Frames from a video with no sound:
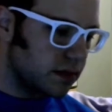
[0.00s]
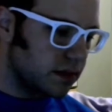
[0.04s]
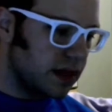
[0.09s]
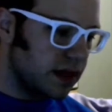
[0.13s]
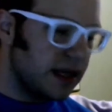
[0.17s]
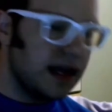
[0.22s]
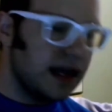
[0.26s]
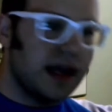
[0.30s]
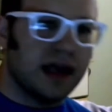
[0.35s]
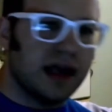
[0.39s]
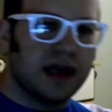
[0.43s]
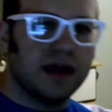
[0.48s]

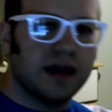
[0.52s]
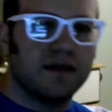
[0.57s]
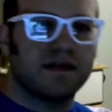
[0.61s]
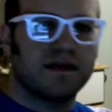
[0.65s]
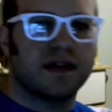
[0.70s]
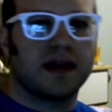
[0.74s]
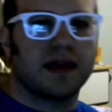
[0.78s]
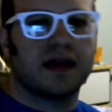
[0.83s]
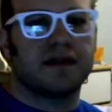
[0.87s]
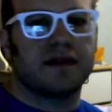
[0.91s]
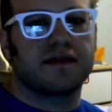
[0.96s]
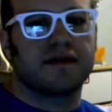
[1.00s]
it gives a
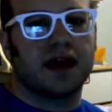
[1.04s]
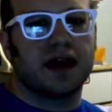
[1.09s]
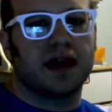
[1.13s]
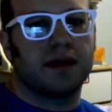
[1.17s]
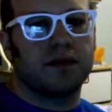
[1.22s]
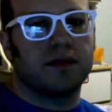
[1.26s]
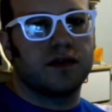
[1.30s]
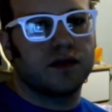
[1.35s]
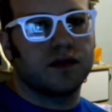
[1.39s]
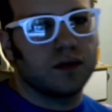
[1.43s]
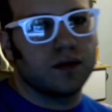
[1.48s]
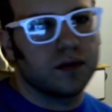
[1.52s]
lot of time
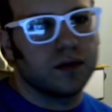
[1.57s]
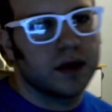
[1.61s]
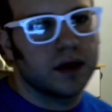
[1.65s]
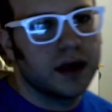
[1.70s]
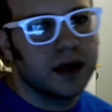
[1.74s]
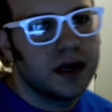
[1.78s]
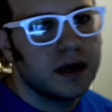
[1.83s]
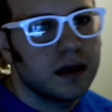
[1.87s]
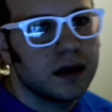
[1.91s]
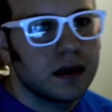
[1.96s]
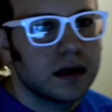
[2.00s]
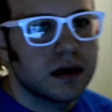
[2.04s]
to
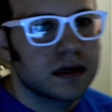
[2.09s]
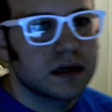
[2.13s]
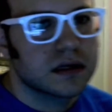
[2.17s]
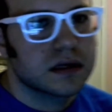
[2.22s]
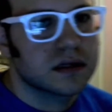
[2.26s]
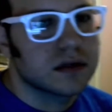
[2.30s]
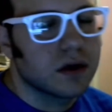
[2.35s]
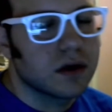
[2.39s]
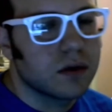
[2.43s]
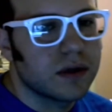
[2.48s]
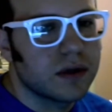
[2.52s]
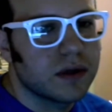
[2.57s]

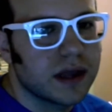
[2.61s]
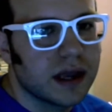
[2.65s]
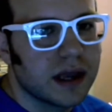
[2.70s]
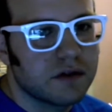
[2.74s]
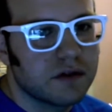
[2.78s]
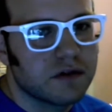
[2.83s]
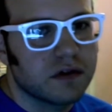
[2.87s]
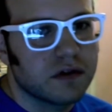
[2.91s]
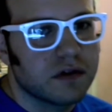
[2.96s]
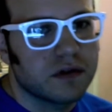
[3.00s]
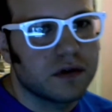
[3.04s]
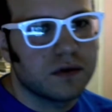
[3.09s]
slowly
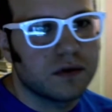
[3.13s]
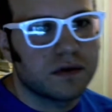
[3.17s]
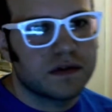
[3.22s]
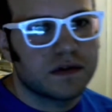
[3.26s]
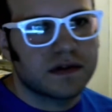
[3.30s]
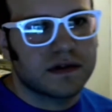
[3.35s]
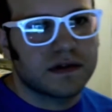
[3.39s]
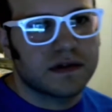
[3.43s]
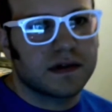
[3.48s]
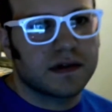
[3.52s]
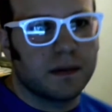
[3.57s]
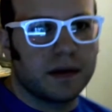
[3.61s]

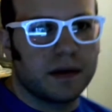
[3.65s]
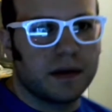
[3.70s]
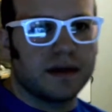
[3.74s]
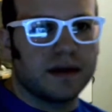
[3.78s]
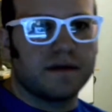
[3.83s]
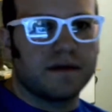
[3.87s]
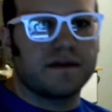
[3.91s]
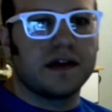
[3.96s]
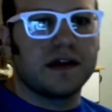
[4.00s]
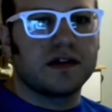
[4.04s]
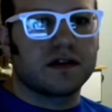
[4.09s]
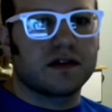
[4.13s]
introduce some of the
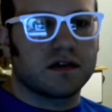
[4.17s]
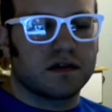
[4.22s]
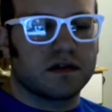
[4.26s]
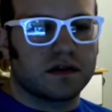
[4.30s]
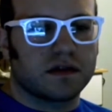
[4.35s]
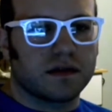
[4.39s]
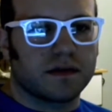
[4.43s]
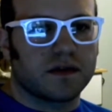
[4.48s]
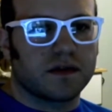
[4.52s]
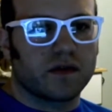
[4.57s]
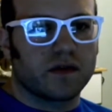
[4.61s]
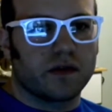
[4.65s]
features
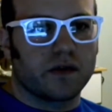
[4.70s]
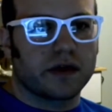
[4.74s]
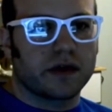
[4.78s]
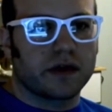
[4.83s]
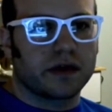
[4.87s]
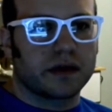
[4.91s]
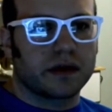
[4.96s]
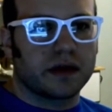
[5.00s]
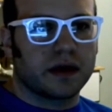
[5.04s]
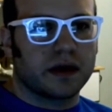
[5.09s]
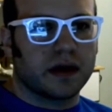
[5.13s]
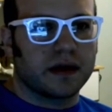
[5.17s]
of Sword
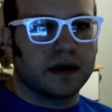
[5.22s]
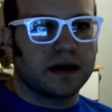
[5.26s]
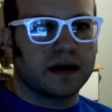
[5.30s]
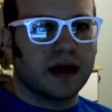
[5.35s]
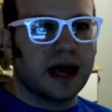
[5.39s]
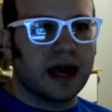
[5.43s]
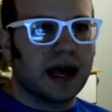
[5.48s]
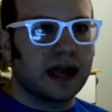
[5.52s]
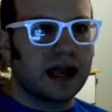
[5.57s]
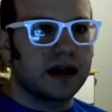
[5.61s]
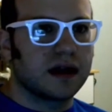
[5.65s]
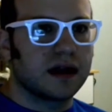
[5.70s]
Art
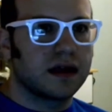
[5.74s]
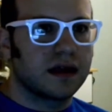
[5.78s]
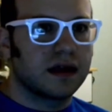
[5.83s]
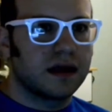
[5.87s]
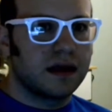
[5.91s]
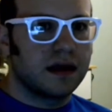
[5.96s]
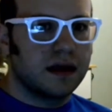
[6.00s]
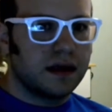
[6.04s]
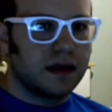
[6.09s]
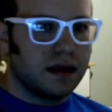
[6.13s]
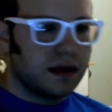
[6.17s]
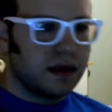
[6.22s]
Online
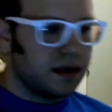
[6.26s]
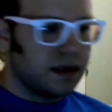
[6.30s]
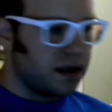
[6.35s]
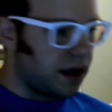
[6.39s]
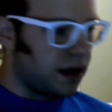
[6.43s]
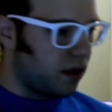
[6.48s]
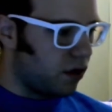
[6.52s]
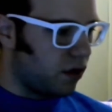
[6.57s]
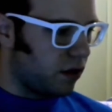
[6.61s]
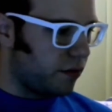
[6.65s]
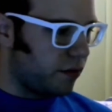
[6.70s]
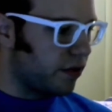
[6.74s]

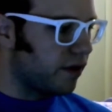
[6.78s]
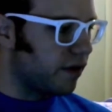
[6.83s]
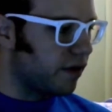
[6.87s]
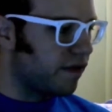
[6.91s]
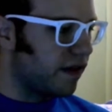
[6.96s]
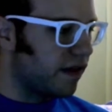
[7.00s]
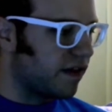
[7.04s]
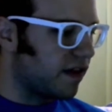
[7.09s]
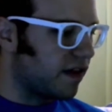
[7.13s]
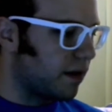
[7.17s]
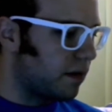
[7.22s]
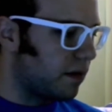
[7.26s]
that aren't
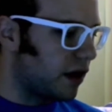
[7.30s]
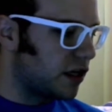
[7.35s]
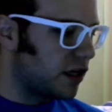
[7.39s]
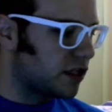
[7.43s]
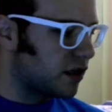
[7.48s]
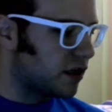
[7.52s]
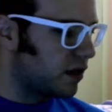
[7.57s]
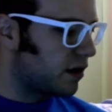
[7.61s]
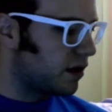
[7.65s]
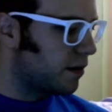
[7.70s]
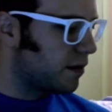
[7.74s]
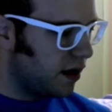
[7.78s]
previously
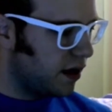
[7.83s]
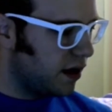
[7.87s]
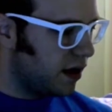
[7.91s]
mentioned.